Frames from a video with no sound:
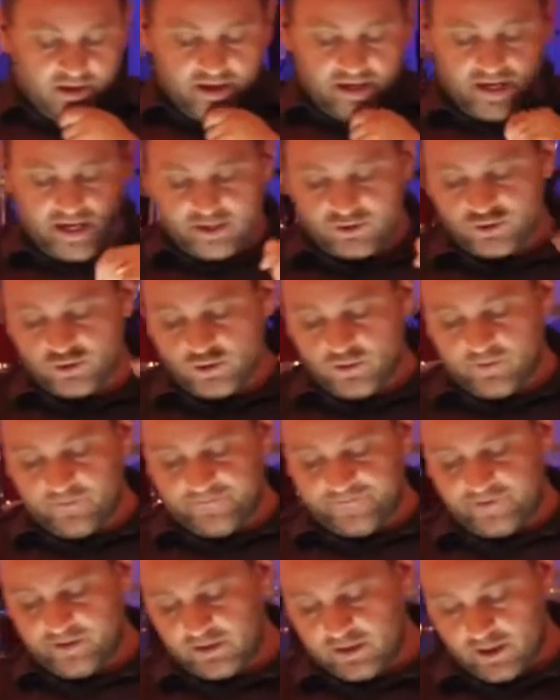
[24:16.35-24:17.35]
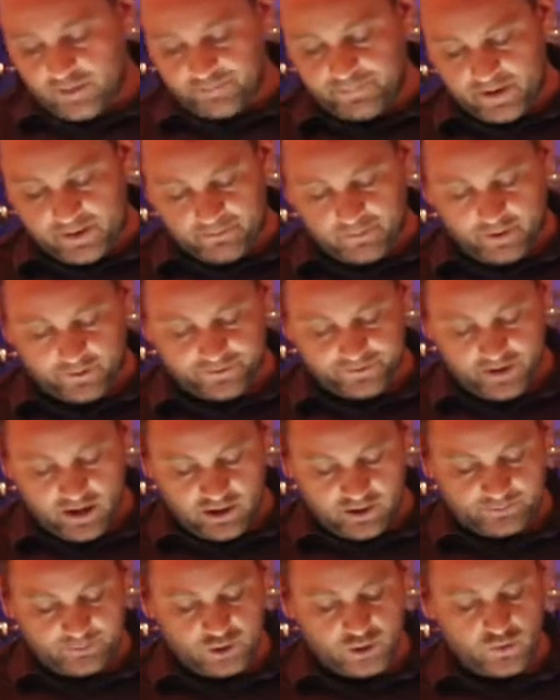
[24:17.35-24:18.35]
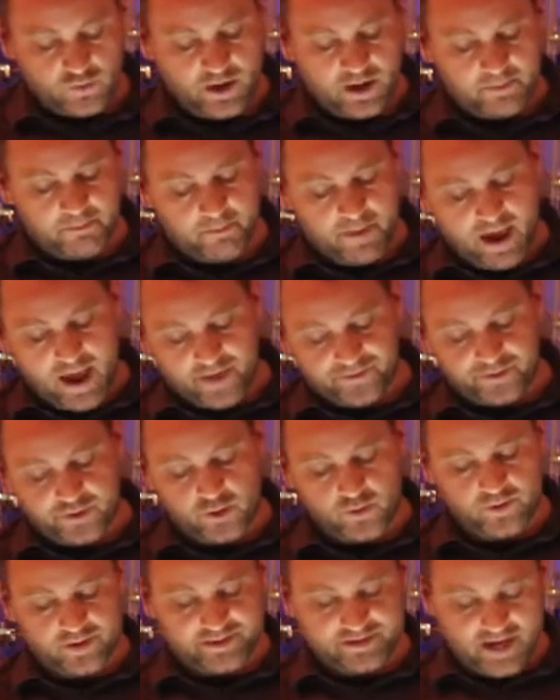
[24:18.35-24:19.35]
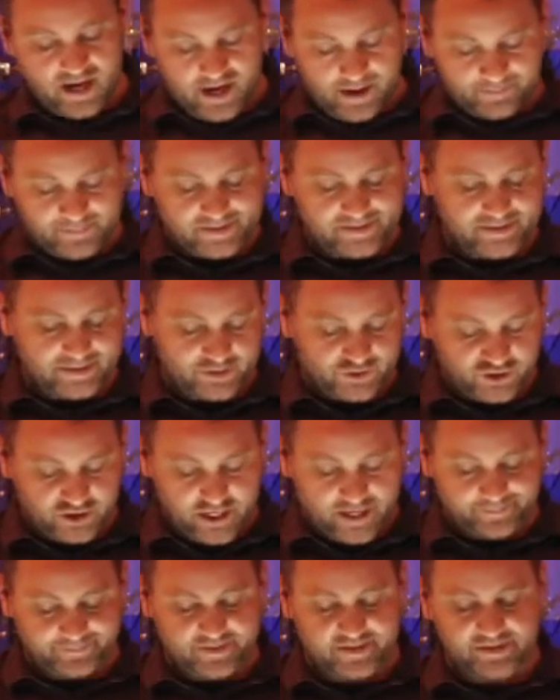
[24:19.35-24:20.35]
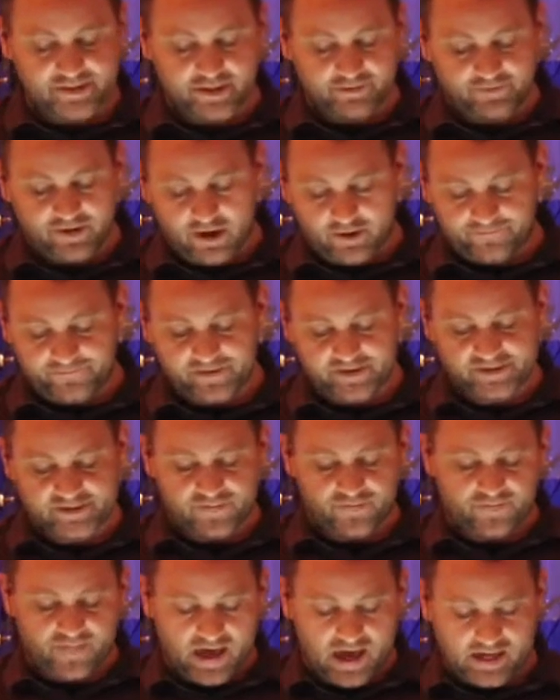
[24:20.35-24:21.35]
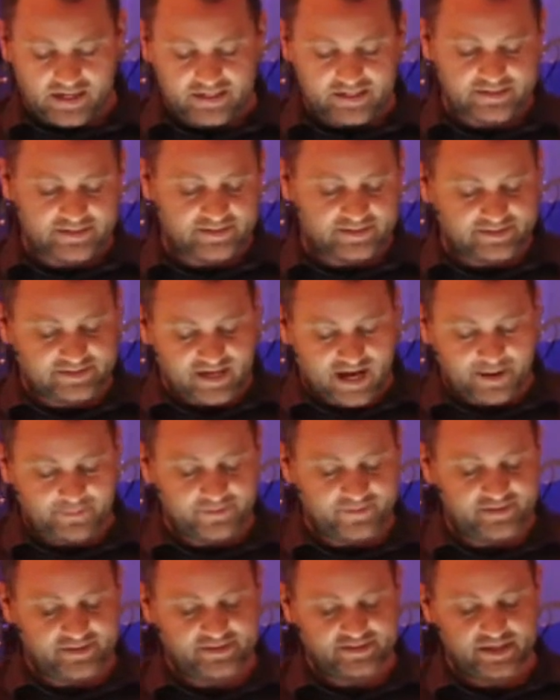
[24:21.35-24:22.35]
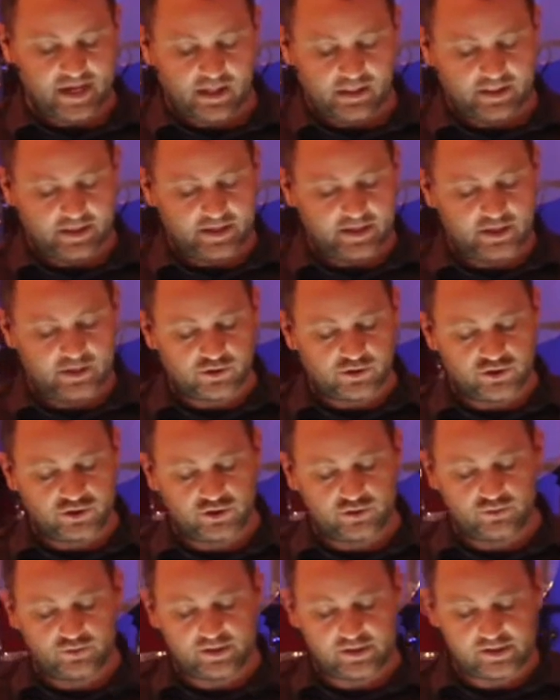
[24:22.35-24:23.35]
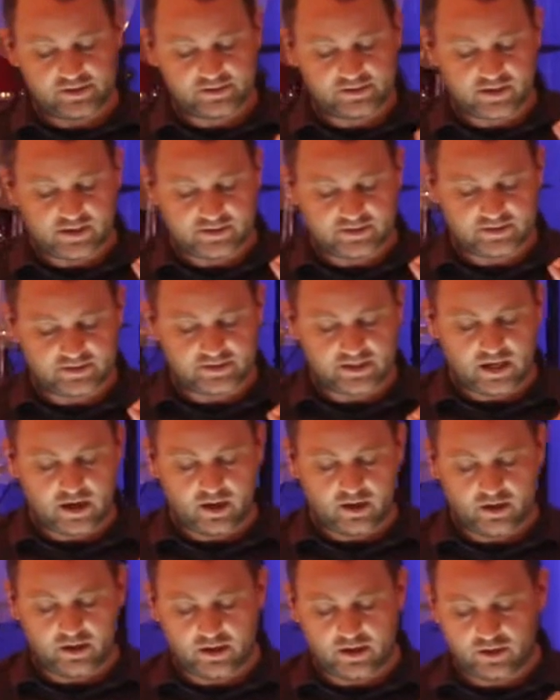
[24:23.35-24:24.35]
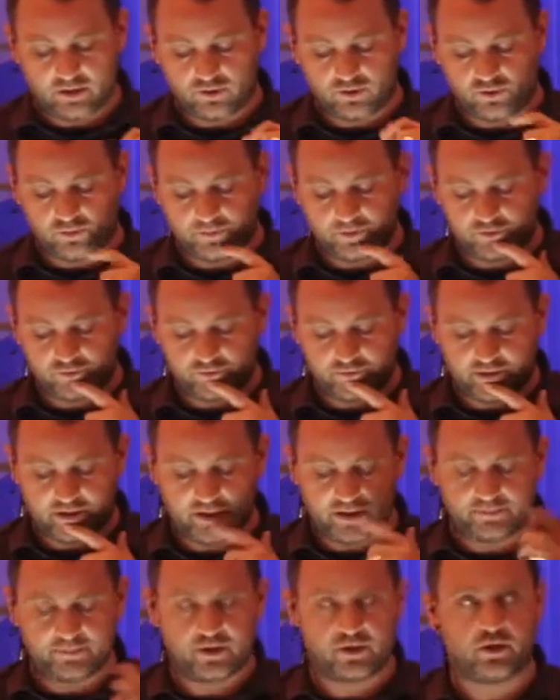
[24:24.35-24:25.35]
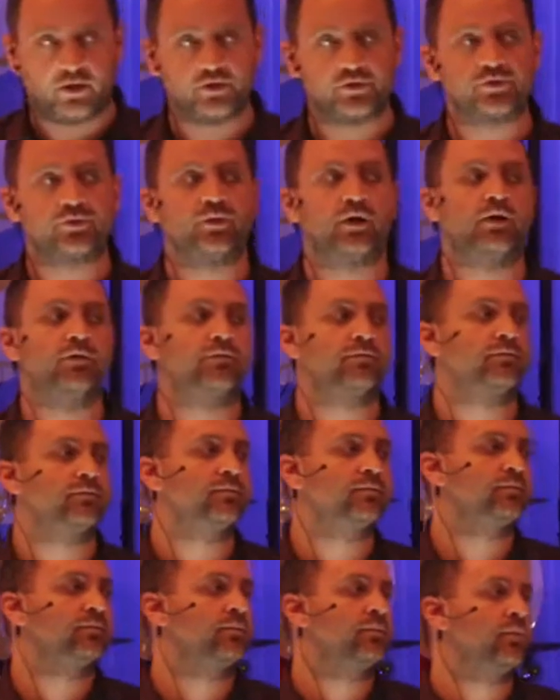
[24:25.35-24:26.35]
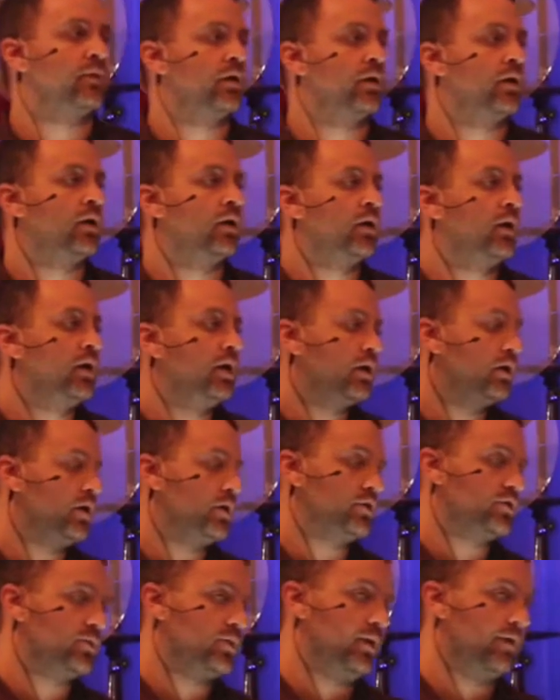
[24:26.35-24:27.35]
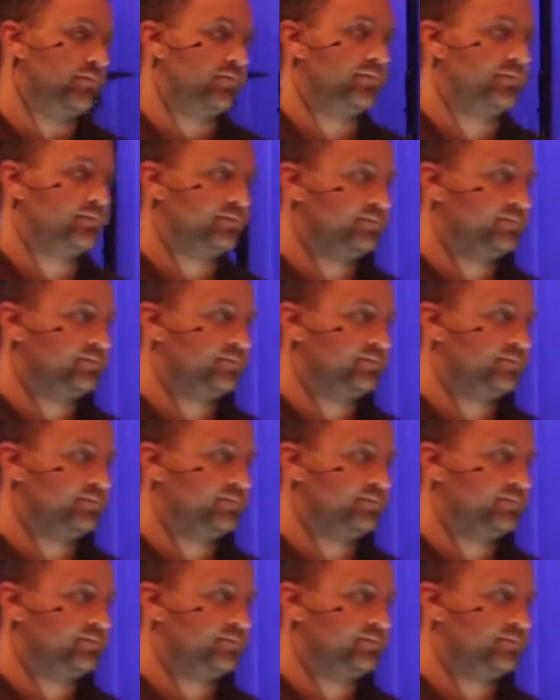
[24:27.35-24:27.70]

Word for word: Andrew and Philip and Bartholomew and Matthew and Thomas and James, the son of Alphaeus and Thaddeus and Simon the Zealot and Judas Iscariot, who betrayed him. He calls 12. He calls 12.